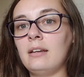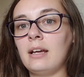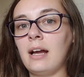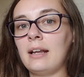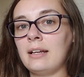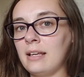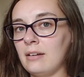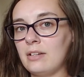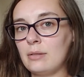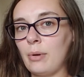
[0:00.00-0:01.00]
it kind of
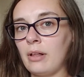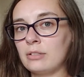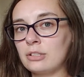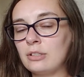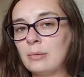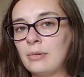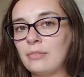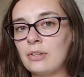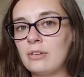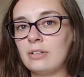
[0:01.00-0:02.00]
carries the polish a little bit further.